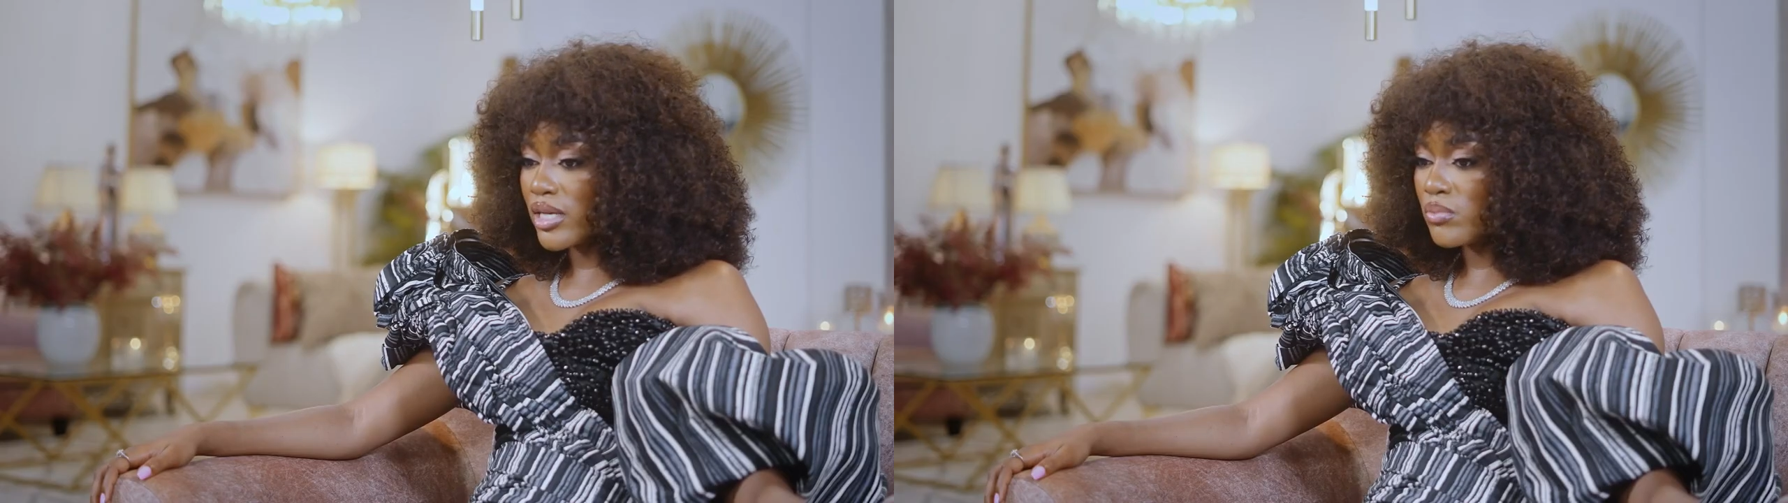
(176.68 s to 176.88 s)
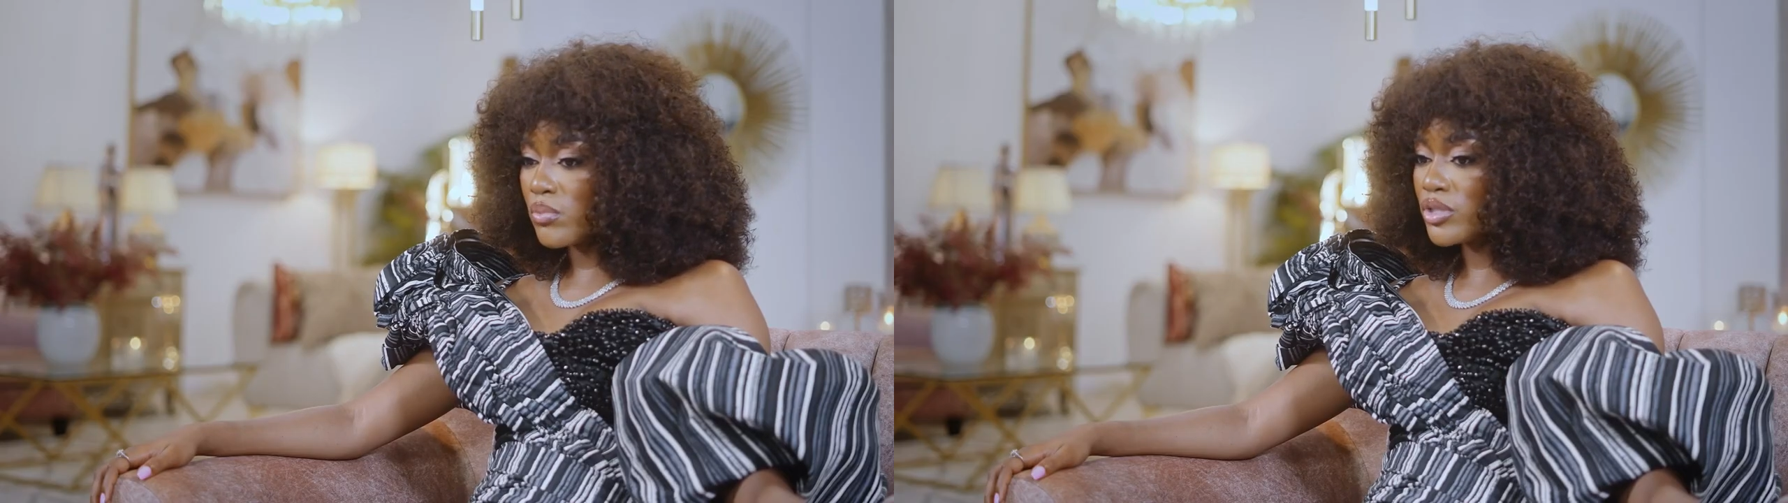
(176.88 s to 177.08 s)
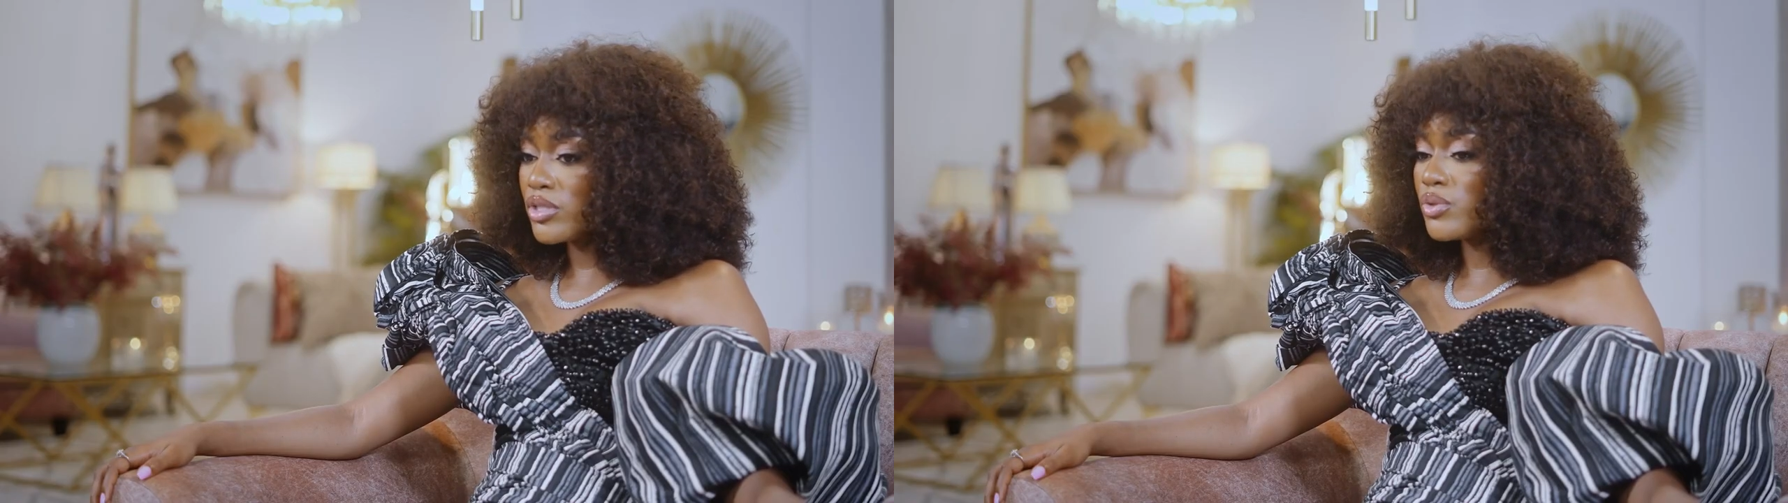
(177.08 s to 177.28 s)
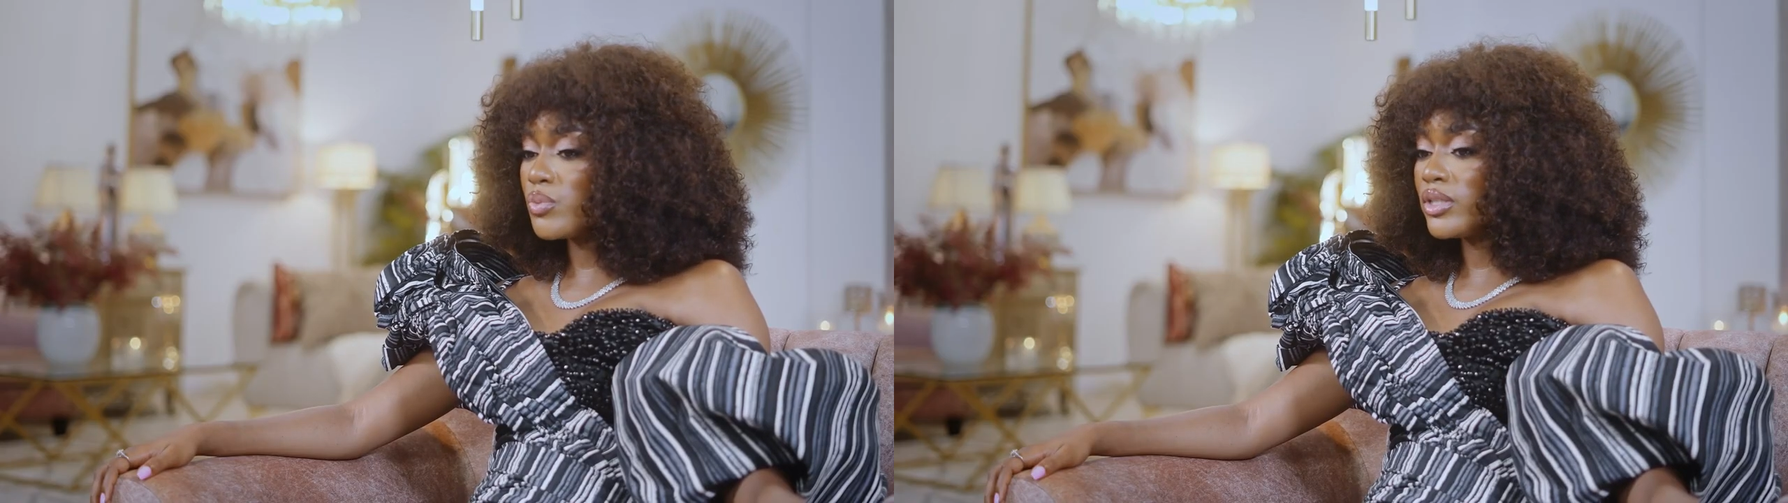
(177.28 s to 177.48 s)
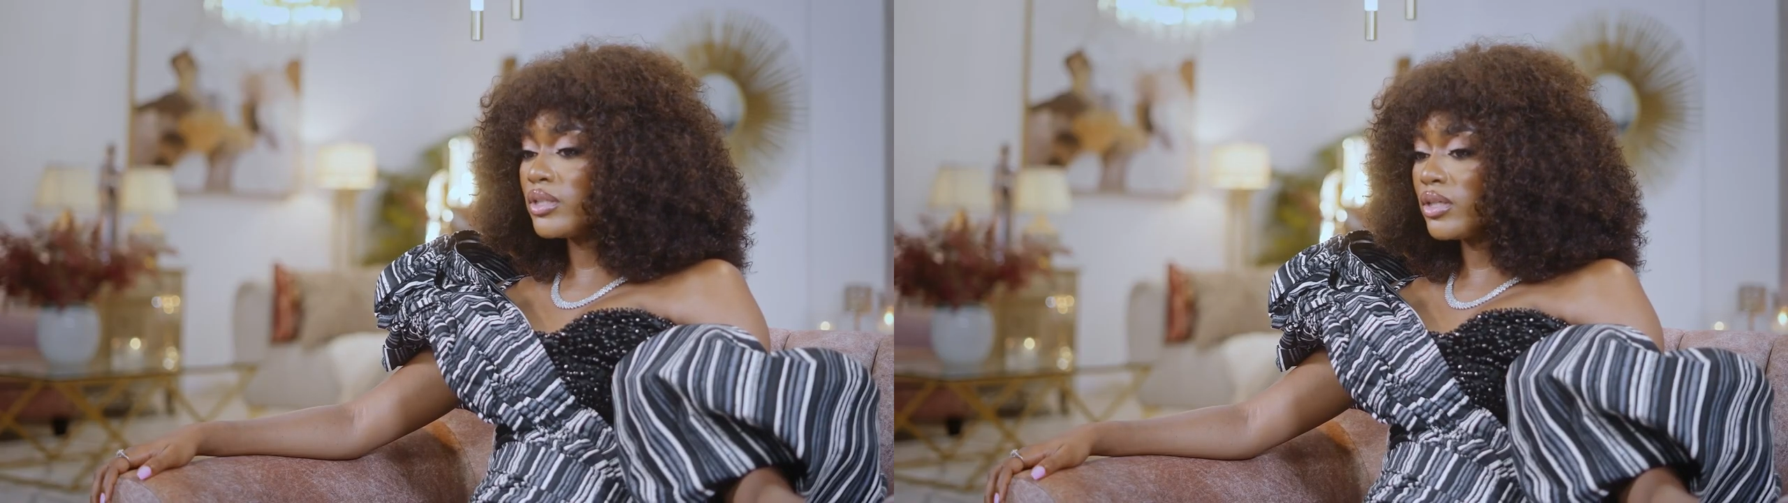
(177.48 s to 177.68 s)
as much as
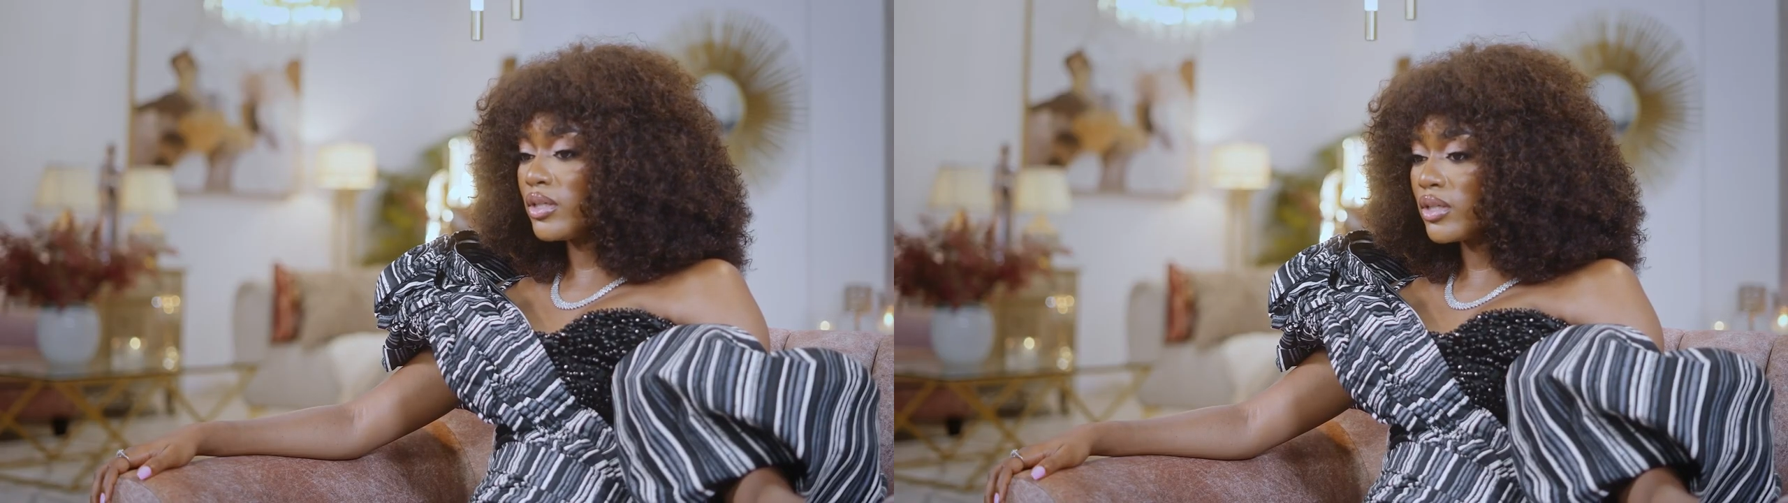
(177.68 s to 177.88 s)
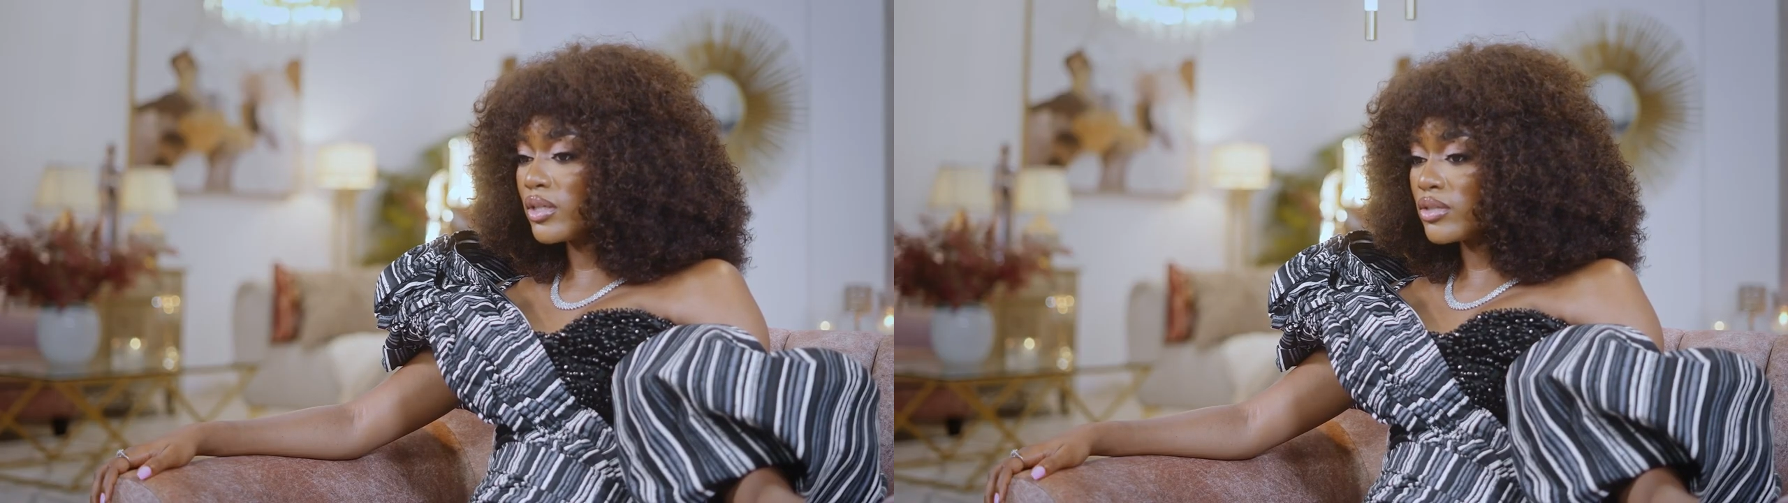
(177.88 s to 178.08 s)
we think